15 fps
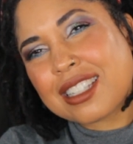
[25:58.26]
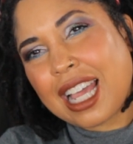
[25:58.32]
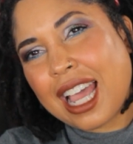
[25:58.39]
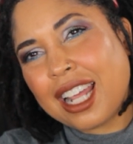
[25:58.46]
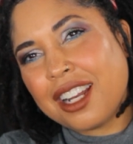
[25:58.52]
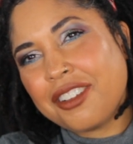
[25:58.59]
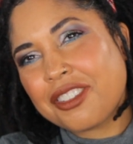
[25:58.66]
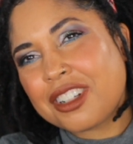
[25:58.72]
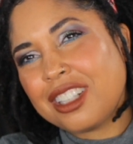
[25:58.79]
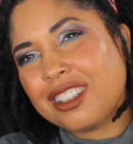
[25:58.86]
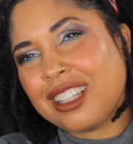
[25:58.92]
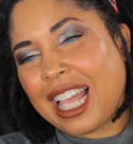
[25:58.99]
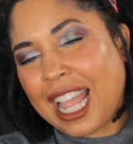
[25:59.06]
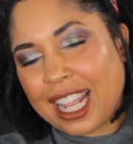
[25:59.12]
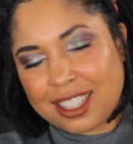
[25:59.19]
kind of
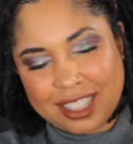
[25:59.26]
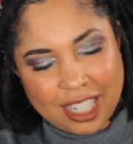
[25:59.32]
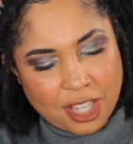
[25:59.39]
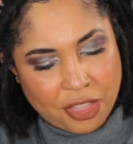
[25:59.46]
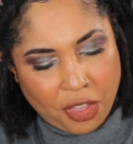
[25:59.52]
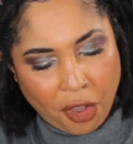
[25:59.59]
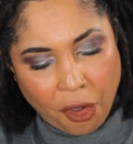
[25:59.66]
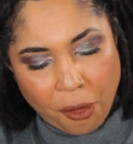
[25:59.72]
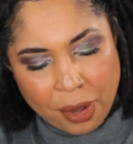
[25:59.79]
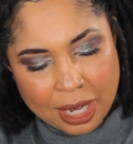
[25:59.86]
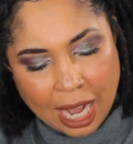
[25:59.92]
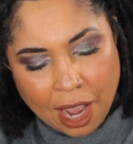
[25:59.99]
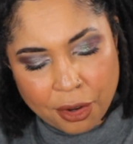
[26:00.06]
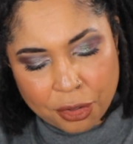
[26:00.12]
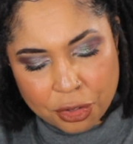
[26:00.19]
galactic though, and
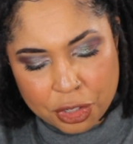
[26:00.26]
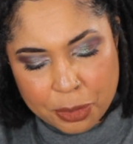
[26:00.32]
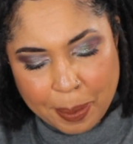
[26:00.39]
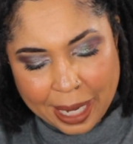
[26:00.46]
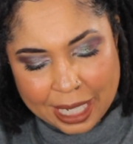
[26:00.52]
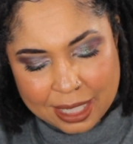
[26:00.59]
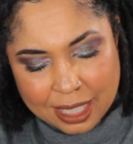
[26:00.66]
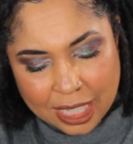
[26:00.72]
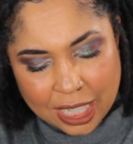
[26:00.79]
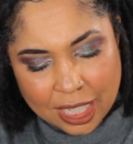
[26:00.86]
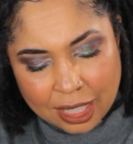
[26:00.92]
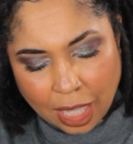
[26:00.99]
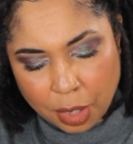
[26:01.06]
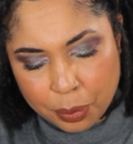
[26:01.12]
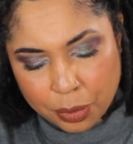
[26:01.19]
outer
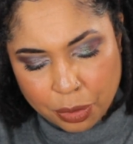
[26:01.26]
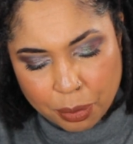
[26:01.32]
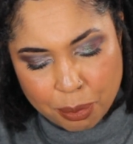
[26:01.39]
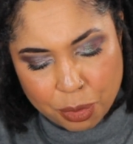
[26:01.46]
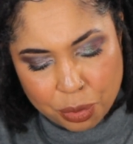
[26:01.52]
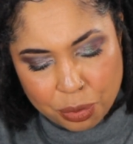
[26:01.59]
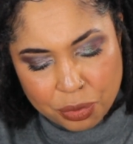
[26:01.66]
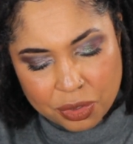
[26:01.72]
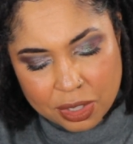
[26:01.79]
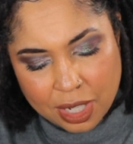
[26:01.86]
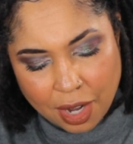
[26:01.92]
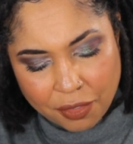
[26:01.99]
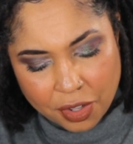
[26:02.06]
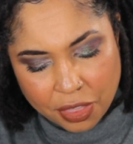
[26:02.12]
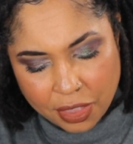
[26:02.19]
spacey, like with the moons and
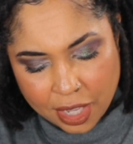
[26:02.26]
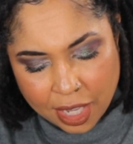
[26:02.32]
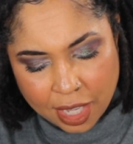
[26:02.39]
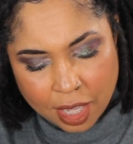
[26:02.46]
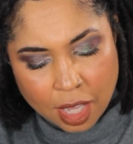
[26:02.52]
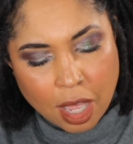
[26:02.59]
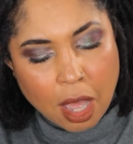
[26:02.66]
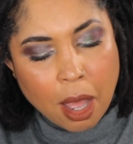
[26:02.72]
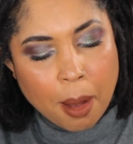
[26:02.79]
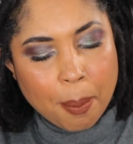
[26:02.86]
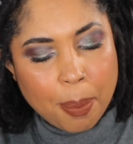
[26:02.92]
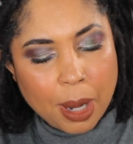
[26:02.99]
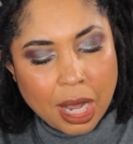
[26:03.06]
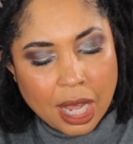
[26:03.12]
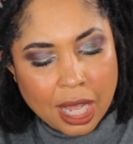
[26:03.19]
everything.
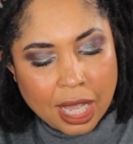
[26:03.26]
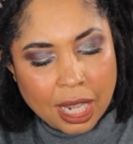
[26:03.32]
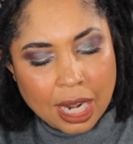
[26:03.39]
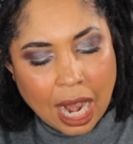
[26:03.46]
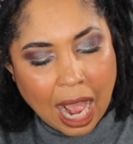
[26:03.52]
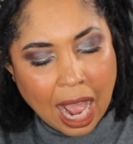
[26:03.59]
But